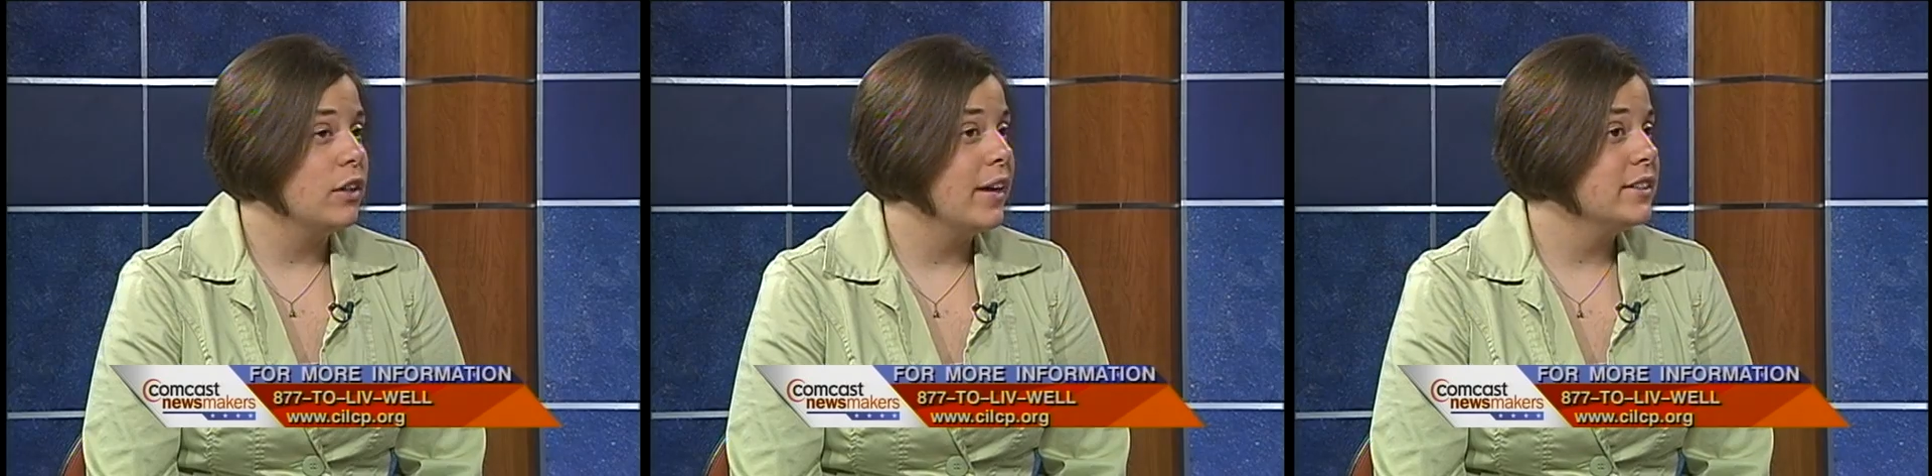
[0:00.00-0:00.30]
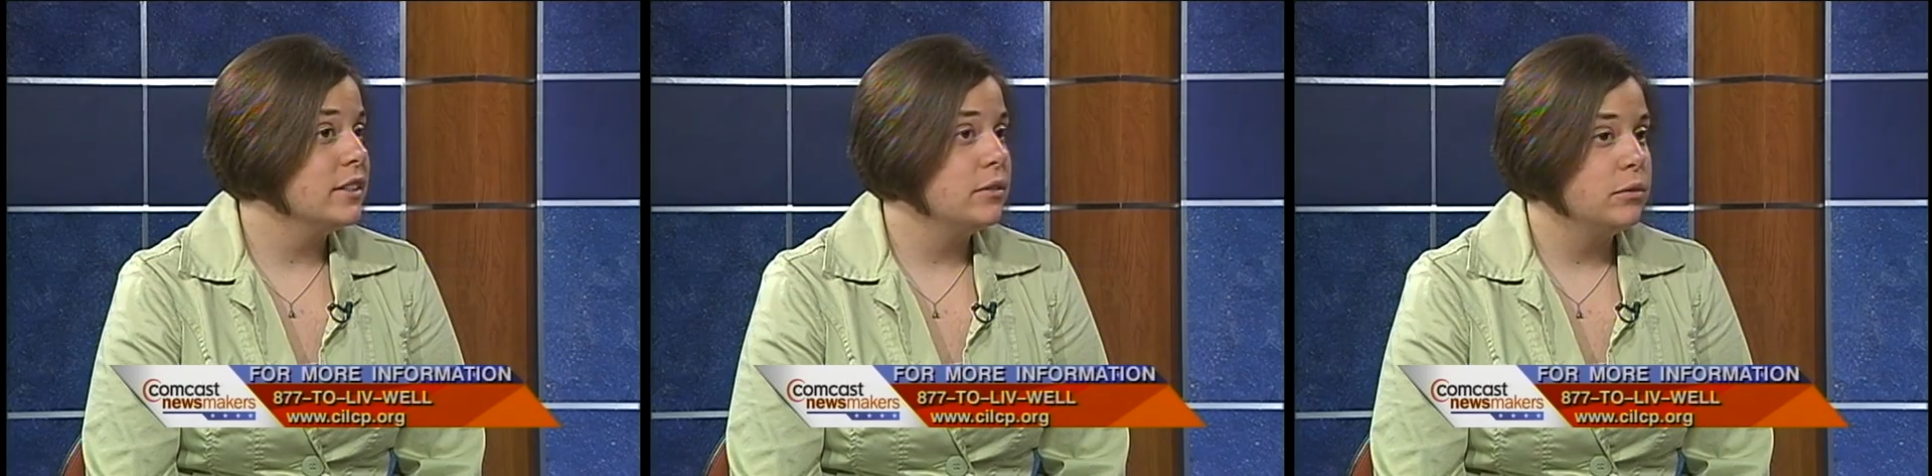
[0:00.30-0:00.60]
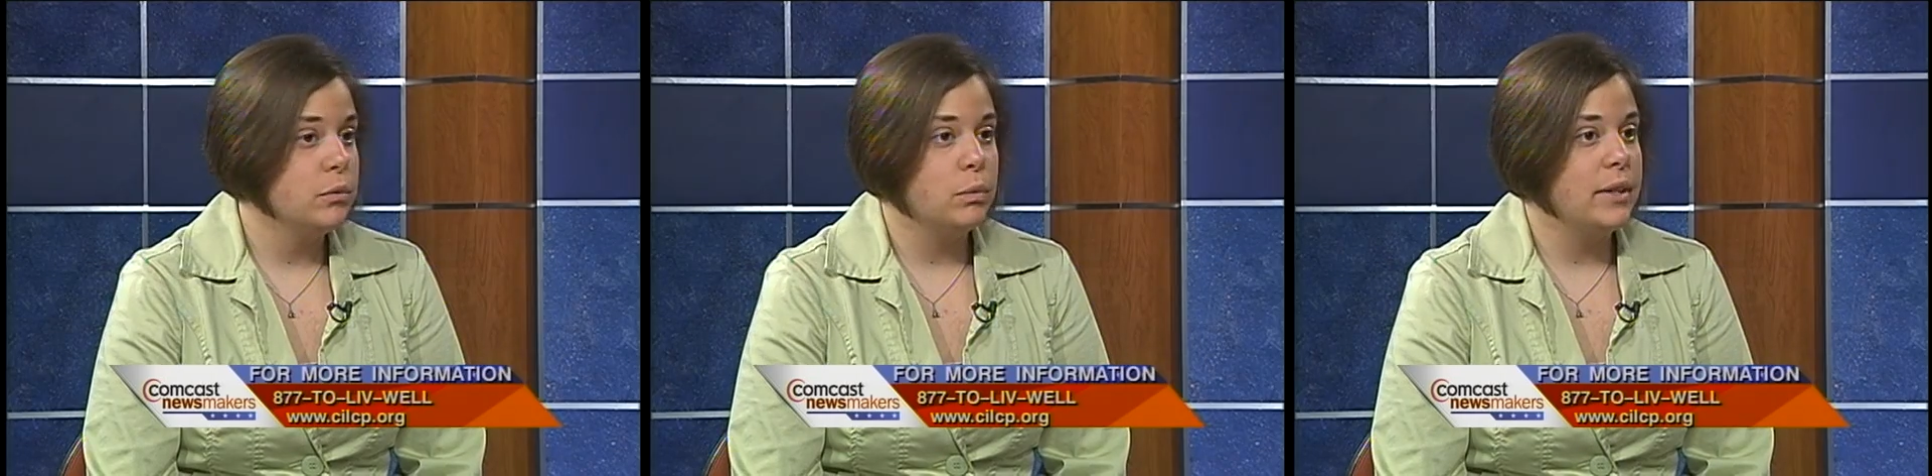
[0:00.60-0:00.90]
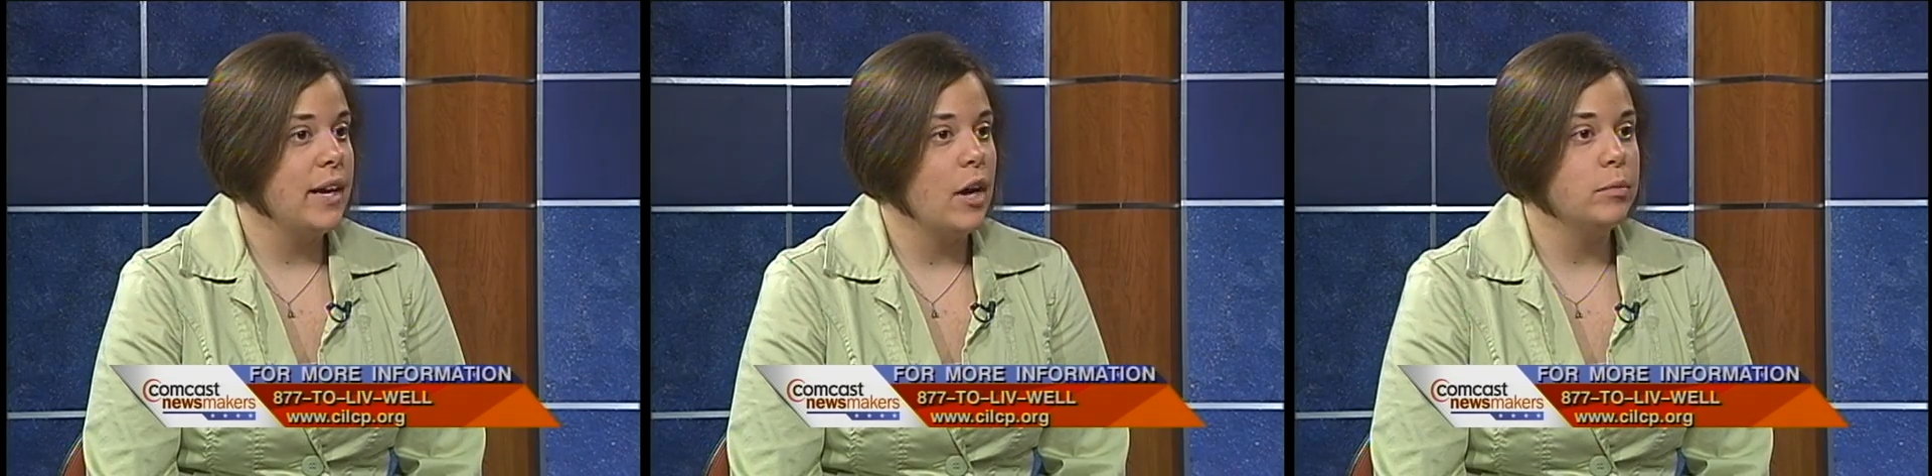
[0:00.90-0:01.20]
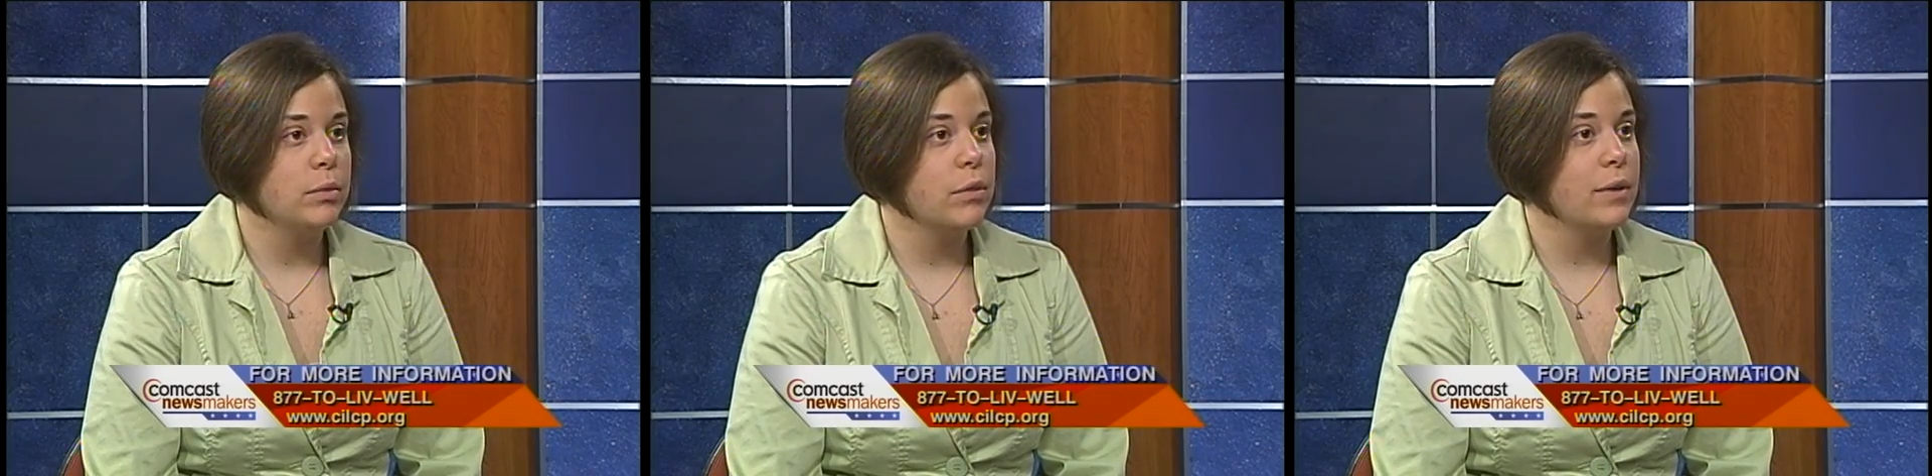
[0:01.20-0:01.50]
us and we
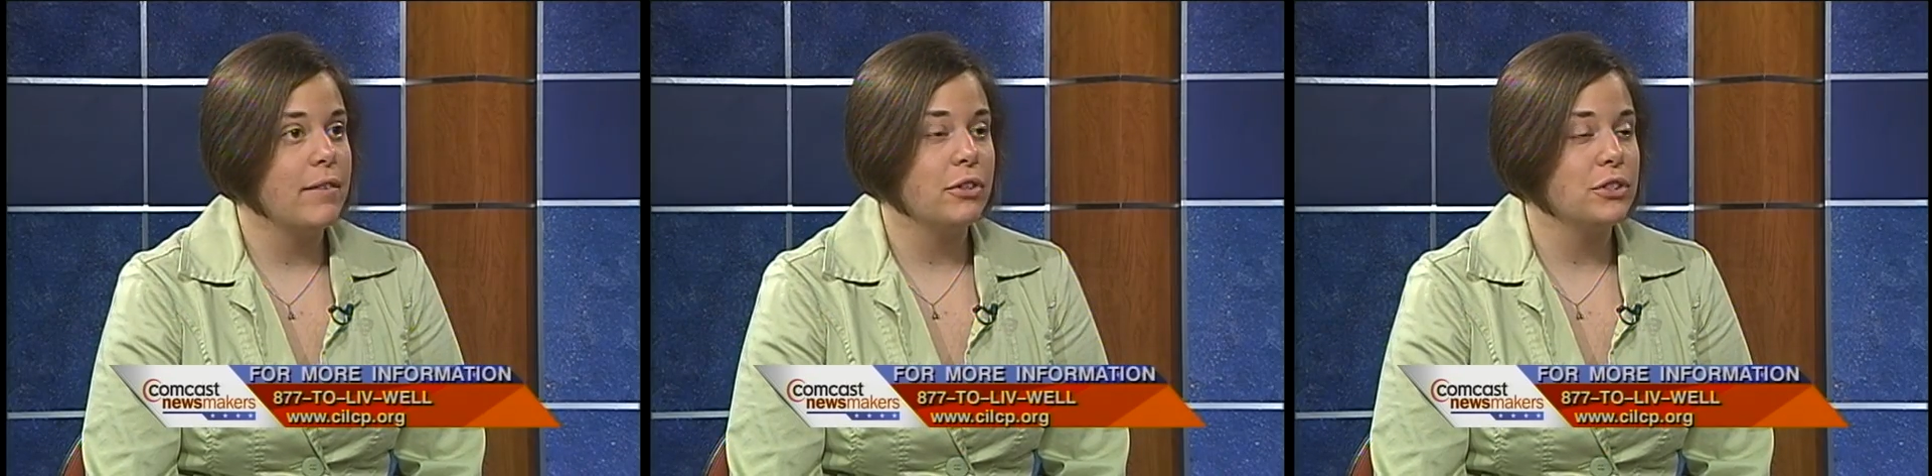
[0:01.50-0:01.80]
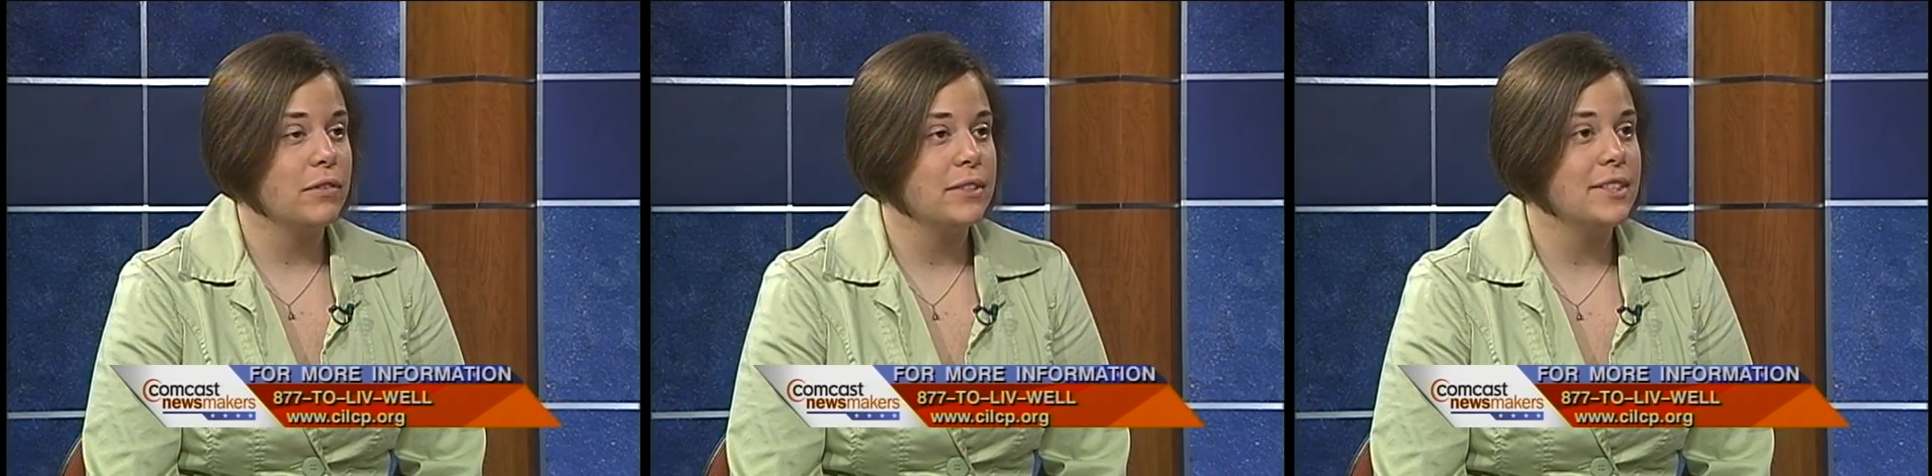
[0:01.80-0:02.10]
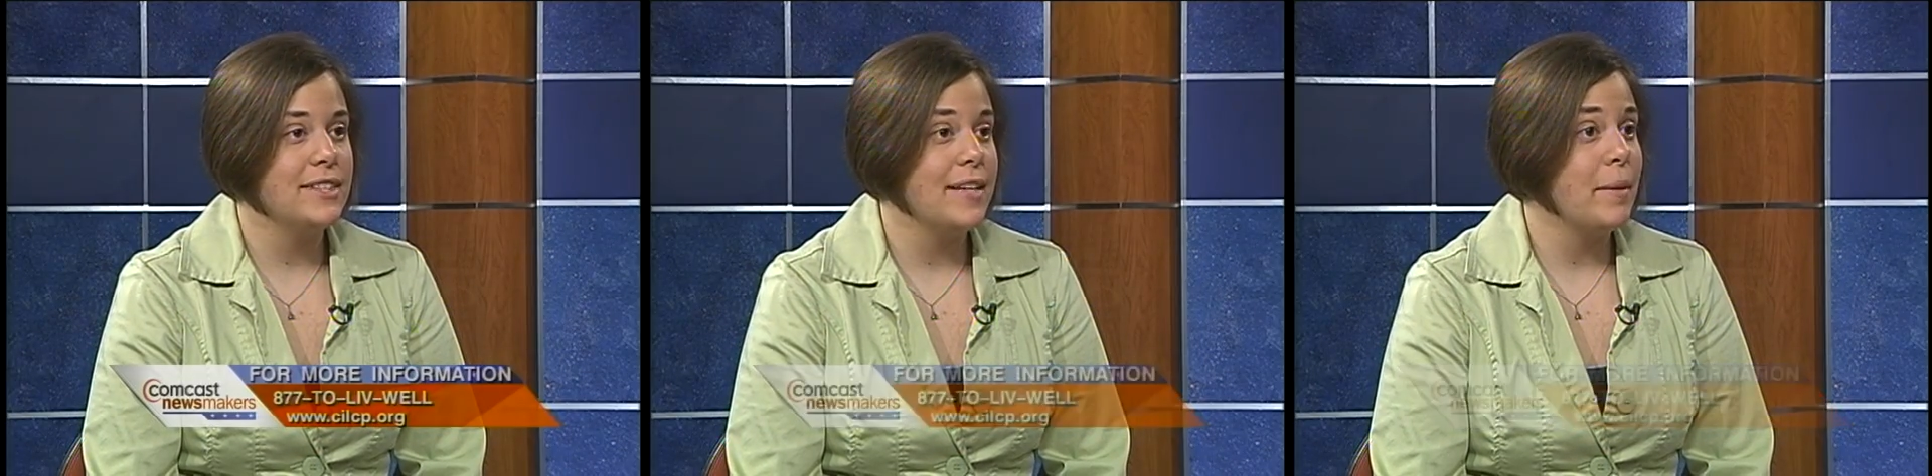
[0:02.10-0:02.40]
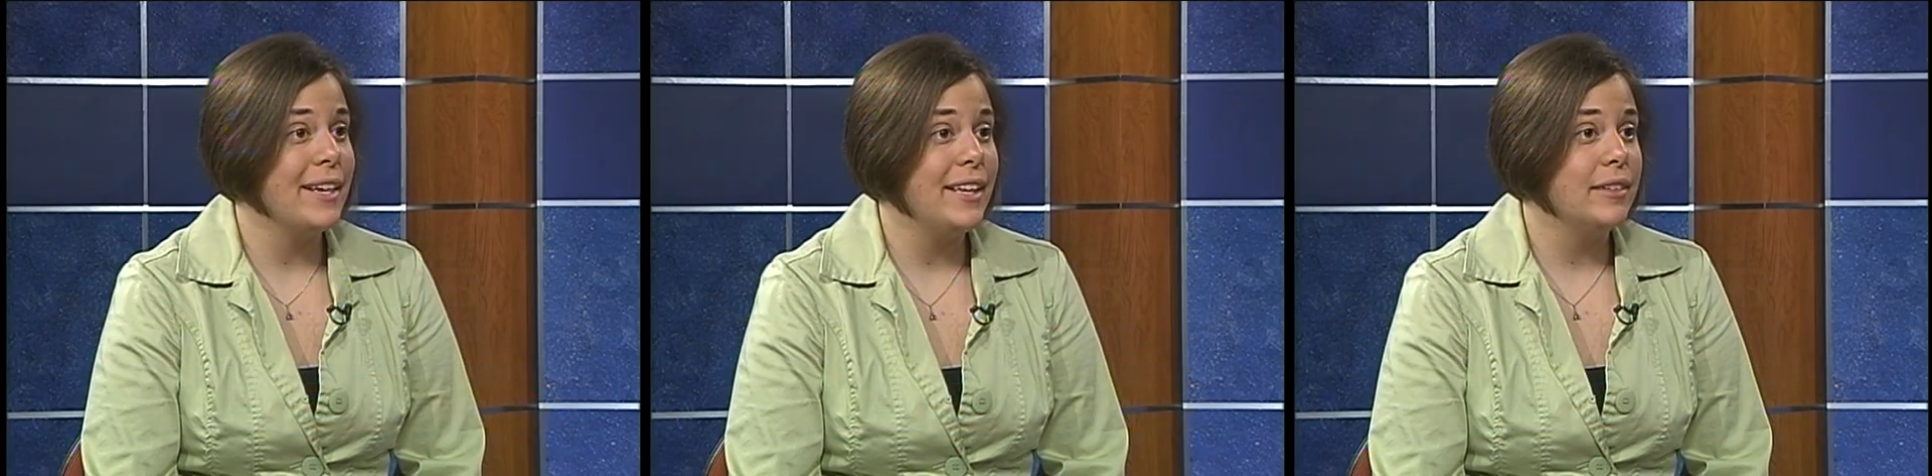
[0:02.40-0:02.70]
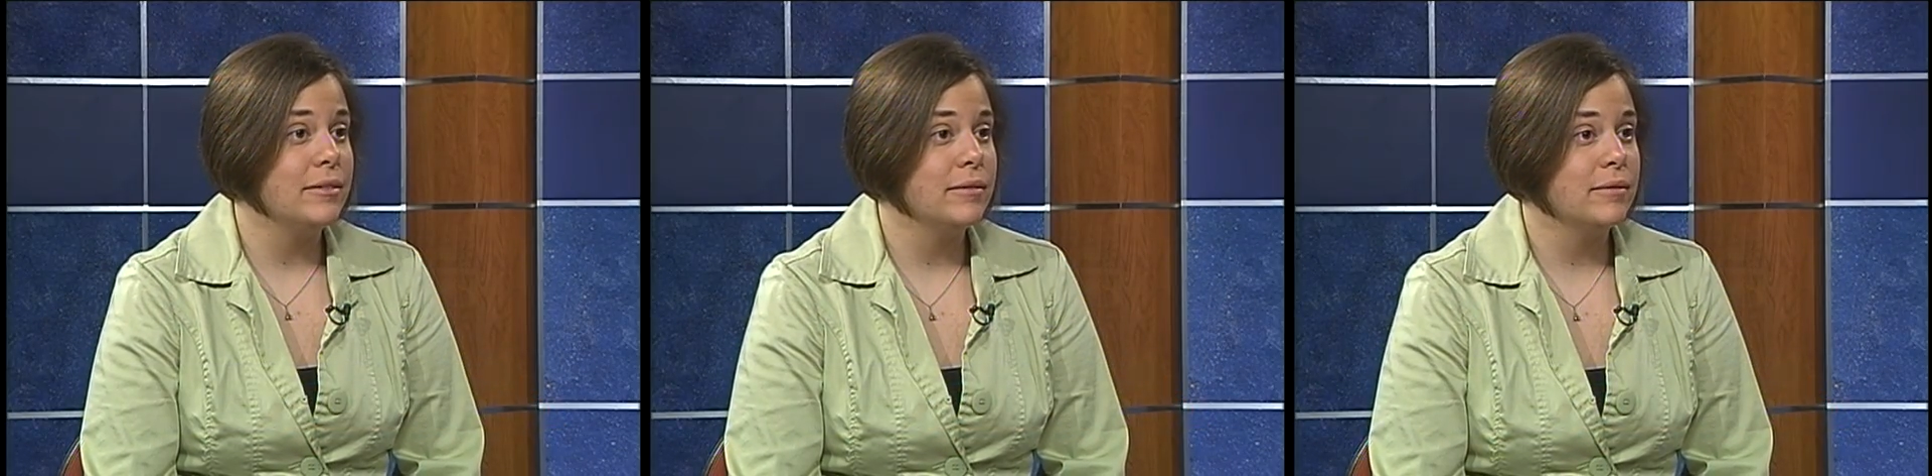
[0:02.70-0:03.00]
help with whatever services they may
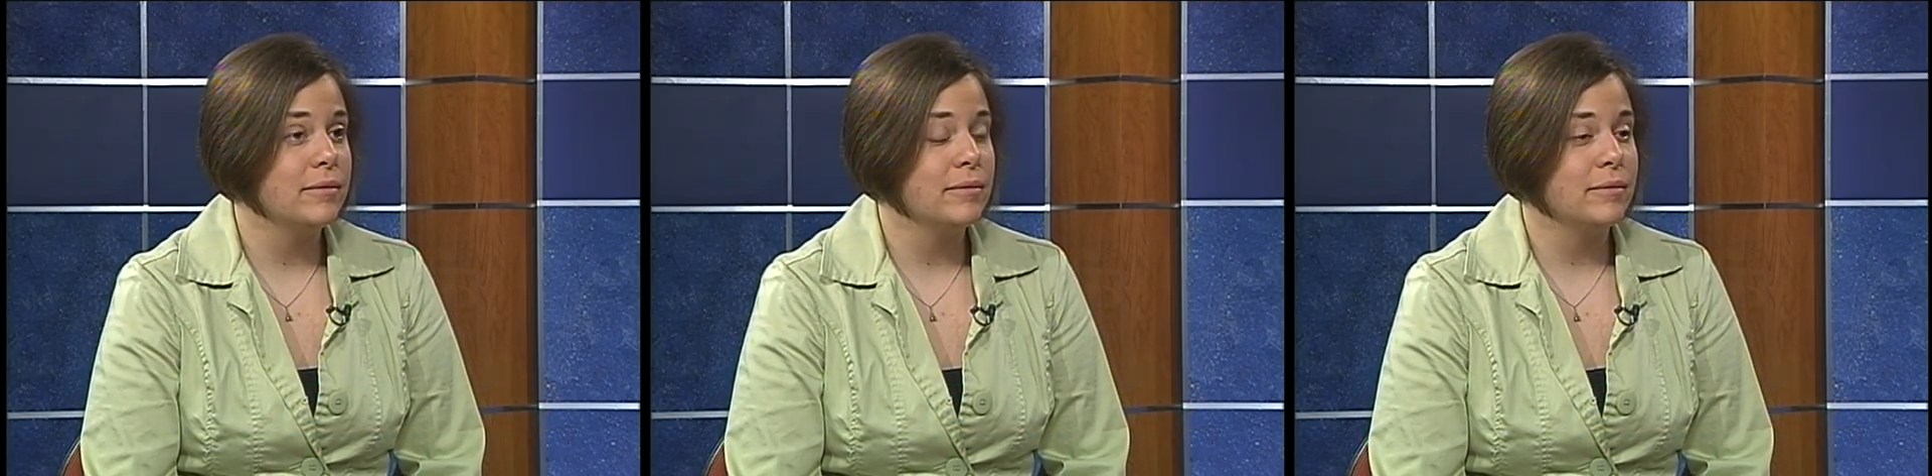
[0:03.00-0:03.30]
need. You say